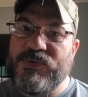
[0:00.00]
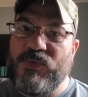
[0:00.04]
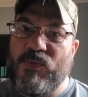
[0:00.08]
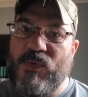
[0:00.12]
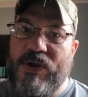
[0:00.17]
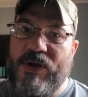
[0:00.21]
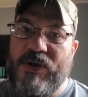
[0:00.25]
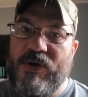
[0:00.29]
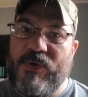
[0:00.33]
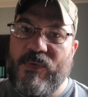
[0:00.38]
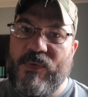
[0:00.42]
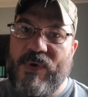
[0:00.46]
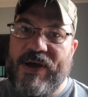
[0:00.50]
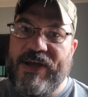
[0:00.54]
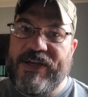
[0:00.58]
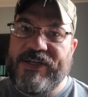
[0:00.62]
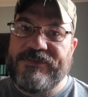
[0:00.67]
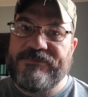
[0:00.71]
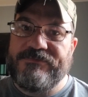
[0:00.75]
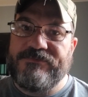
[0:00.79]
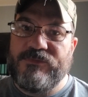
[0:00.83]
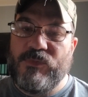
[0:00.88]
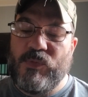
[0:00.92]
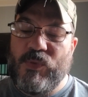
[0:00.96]

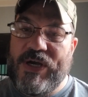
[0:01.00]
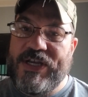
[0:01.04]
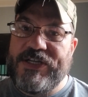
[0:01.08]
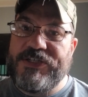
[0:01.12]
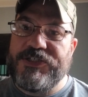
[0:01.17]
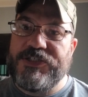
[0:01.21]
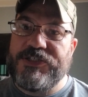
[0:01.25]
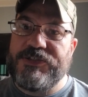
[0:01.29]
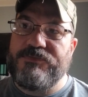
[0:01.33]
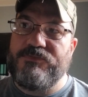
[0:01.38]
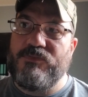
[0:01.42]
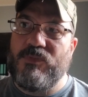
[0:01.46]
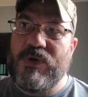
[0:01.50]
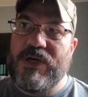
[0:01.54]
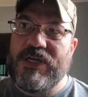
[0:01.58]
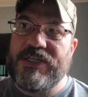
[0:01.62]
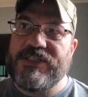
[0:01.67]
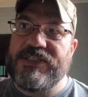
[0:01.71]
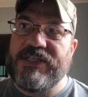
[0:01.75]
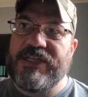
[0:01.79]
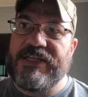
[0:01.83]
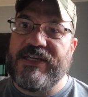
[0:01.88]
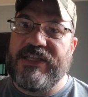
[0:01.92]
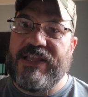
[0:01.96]
101, which
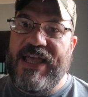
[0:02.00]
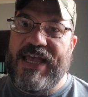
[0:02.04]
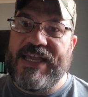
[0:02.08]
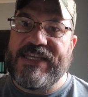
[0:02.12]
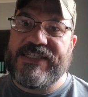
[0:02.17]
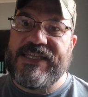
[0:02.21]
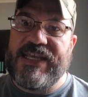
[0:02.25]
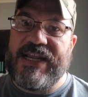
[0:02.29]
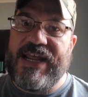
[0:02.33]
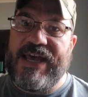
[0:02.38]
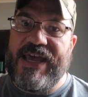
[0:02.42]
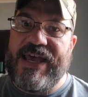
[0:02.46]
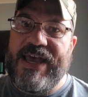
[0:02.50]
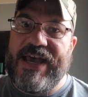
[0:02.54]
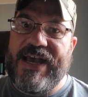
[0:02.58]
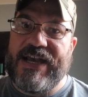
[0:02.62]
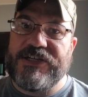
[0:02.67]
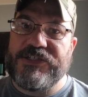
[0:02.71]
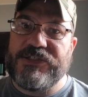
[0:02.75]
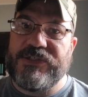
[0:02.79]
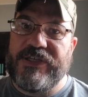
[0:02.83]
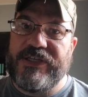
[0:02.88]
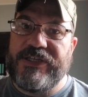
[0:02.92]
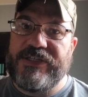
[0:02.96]
was a class that I
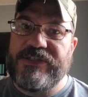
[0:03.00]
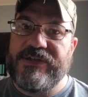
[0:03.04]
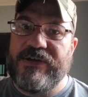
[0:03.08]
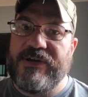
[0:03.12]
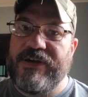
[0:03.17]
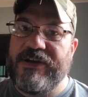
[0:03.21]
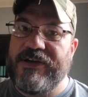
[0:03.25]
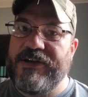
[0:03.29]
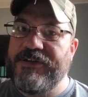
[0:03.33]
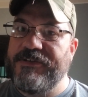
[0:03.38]
actually took.